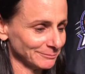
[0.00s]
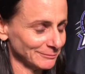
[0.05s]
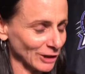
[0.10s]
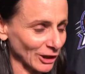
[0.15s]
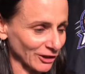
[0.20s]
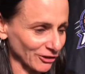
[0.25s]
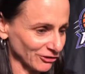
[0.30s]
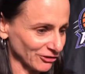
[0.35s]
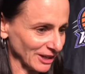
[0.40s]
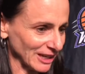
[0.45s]

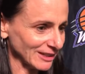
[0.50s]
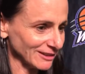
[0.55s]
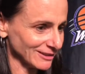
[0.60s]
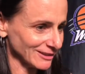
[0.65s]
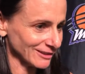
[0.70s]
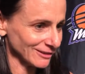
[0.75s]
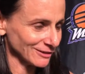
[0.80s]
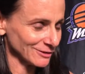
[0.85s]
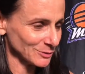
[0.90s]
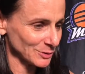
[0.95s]
like I said,
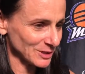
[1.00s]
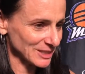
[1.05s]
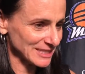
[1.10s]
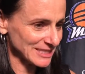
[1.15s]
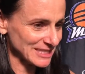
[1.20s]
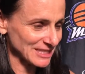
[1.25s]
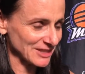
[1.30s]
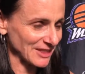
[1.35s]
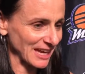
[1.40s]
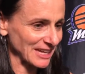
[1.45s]
you
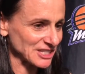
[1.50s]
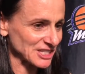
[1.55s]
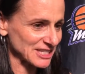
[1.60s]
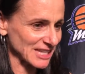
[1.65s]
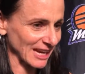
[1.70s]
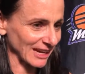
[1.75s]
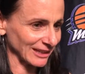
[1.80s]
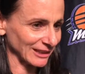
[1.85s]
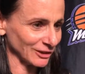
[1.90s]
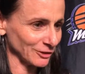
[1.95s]
know, they
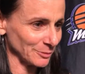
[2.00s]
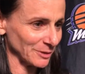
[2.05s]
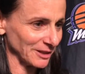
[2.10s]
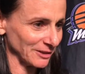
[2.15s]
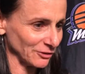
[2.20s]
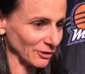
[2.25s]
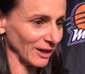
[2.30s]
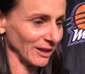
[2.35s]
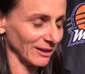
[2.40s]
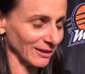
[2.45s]
just had a little
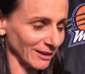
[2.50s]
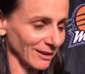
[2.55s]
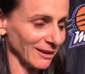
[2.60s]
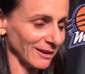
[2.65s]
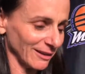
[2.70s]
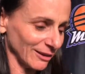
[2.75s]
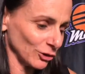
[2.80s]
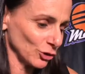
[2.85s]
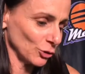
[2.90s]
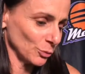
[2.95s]
bit.
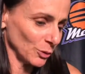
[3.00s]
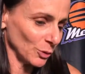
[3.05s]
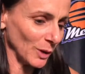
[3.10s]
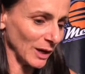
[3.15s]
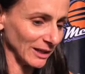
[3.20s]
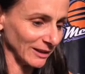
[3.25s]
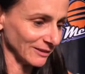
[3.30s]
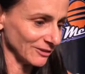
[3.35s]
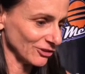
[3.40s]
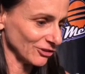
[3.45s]

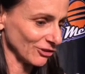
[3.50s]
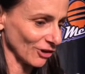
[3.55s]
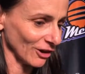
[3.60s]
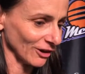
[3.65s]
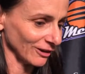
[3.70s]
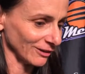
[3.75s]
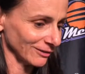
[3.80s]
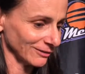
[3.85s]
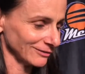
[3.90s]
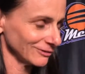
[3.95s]
Agumawale just
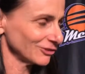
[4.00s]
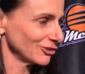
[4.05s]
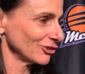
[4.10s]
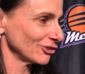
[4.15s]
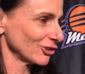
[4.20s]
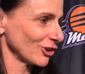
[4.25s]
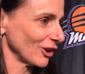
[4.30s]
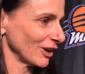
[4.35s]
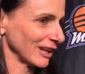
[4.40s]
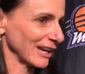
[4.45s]
kind
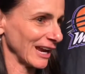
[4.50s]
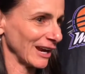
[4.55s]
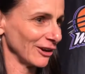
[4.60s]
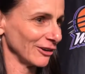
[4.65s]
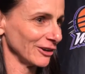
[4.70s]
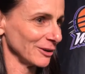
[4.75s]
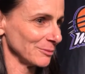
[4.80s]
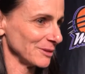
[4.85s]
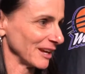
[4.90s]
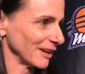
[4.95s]
of
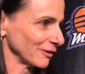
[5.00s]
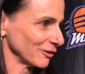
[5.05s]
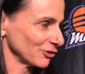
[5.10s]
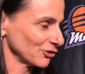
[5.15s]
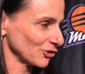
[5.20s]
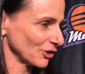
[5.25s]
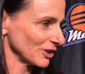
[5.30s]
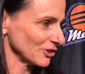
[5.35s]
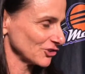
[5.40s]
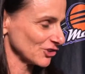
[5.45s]
carried him down the
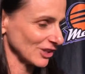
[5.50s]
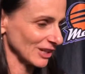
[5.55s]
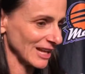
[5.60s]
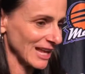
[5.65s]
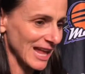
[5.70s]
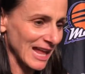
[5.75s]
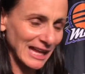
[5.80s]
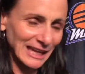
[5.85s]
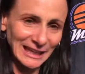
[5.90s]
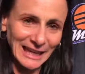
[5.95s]
stretch, and
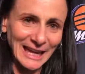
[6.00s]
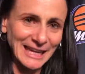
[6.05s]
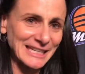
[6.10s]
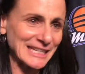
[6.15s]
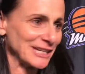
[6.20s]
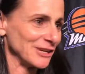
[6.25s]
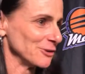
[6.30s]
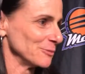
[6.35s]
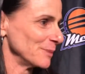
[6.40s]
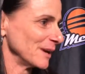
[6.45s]
Leigh
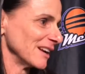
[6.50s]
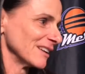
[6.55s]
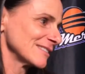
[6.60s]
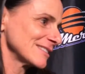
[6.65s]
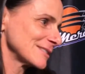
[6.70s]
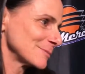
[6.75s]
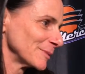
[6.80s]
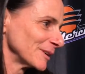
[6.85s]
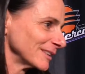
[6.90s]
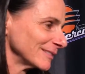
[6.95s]
did her
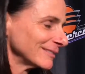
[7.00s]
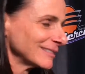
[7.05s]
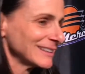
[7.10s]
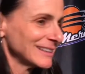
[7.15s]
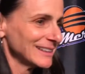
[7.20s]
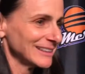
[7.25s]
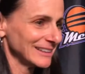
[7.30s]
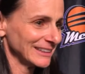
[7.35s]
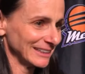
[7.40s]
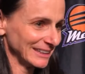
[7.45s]
best, but
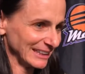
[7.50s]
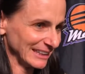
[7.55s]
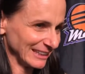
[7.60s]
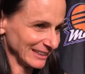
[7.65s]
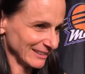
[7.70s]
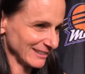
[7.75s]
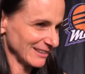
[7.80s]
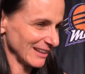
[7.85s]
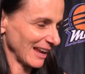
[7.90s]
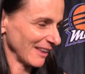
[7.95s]
he
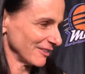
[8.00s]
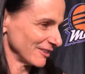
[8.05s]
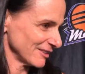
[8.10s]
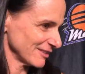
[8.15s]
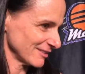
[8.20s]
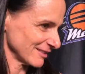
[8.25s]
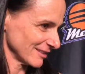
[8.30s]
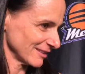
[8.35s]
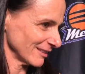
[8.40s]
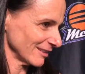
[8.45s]
needed
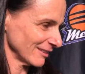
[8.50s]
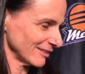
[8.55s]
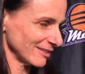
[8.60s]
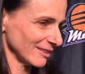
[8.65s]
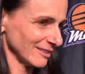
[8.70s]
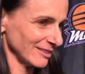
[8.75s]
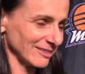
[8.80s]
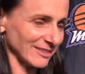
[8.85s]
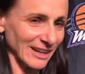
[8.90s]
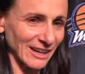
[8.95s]
others
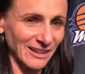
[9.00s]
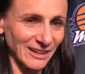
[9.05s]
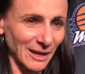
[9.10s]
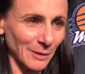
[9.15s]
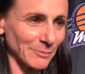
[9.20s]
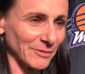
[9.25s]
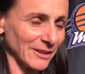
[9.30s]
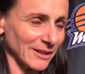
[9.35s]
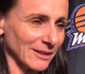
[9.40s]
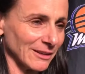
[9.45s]
to stand
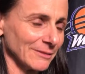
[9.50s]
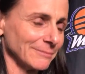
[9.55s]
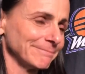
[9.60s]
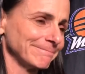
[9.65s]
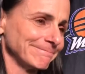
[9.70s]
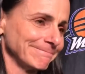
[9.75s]
up there.